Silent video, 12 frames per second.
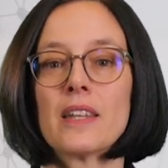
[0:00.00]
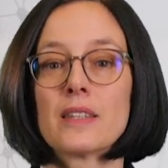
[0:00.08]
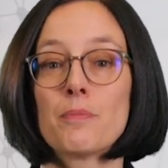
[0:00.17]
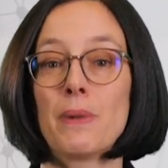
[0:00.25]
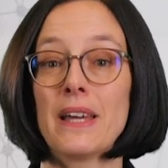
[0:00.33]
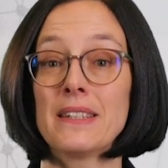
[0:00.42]
The
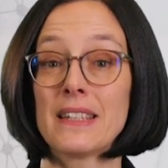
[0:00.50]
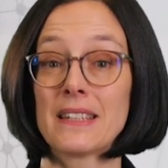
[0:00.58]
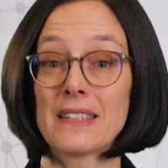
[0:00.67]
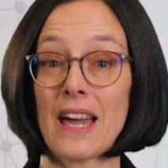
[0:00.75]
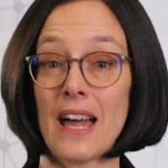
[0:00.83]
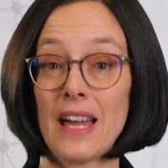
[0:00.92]
blending
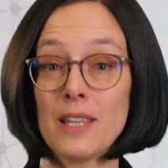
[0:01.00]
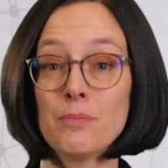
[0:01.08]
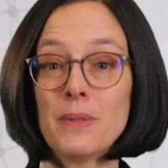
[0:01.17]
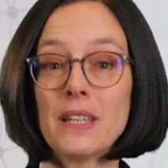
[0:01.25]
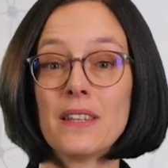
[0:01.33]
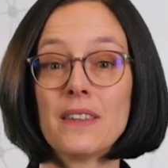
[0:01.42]
time
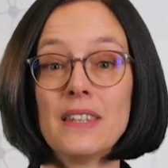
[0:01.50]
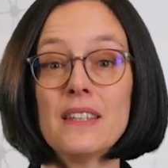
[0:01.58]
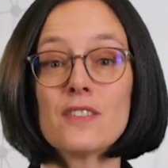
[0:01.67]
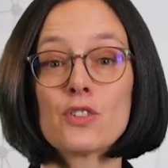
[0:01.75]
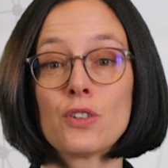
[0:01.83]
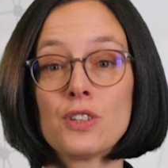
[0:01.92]
in
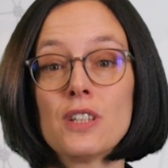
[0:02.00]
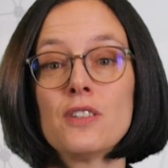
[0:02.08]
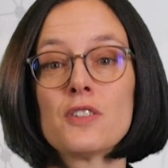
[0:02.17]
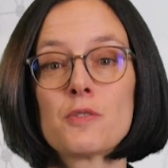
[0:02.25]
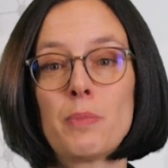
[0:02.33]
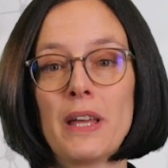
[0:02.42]
these
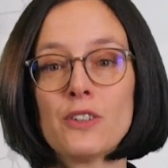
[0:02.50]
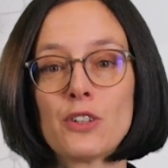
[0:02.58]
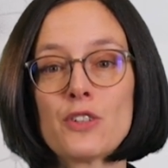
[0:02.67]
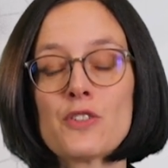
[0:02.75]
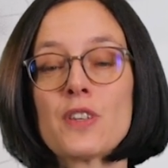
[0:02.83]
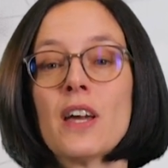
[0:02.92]
continuous
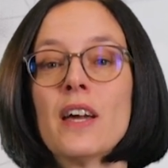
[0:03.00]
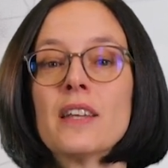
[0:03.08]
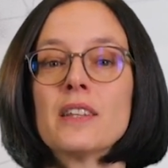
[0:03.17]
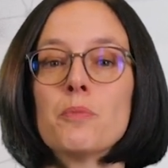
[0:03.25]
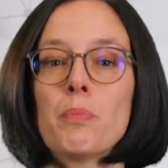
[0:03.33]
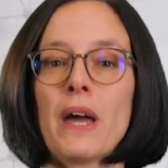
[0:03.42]
blenders
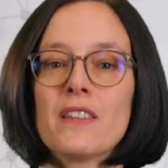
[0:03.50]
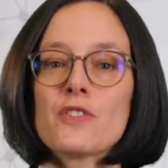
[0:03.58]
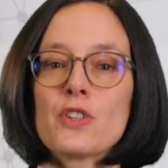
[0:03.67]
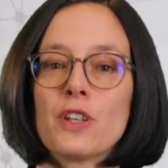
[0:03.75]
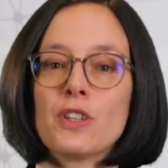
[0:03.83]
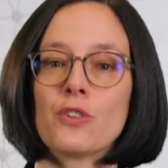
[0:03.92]

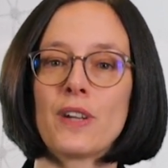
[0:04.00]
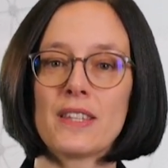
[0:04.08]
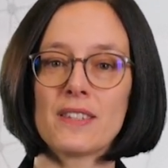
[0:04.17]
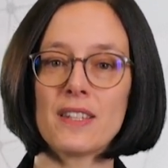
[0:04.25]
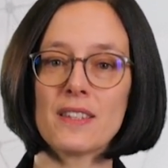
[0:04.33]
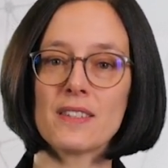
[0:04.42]
depends on the
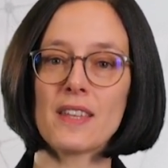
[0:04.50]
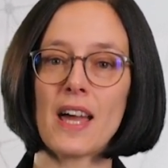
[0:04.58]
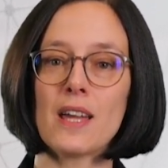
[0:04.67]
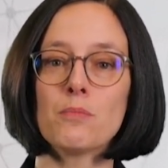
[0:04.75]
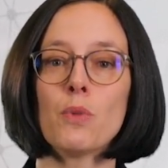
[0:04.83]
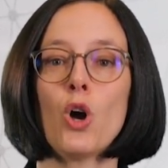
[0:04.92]
residence
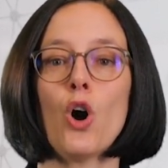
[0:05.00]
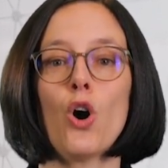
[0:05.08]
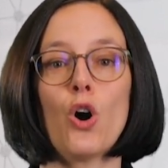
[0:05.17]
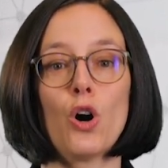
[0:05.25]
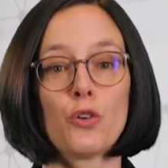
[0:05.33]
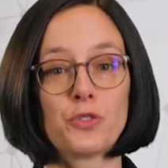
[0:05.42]
time
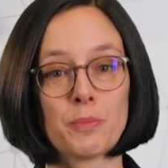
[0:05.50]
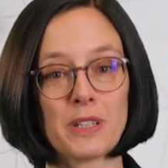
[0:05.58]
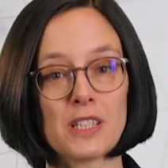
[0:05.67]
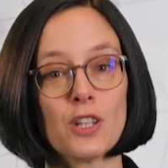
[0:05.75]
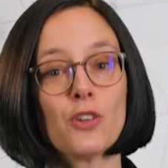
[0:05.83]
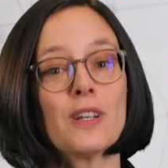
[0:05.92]
of the
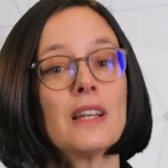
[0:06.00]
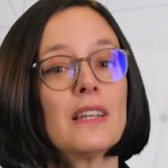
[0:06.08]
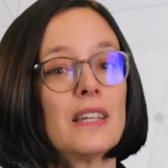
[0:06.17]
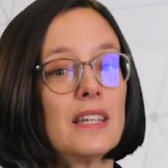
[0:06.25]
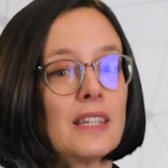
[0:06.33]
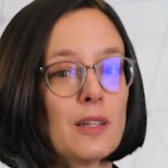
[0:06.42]
material
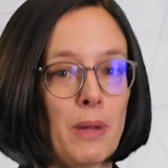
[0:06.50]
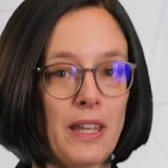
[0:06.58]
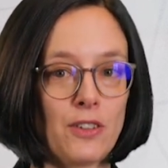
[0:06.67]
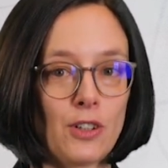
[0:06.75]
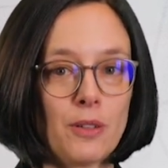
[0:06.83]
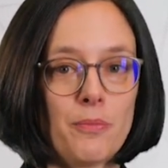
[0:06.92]
in the
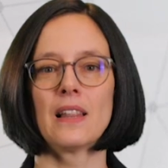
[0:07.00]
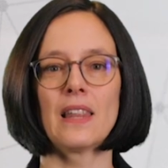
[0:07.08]
blender.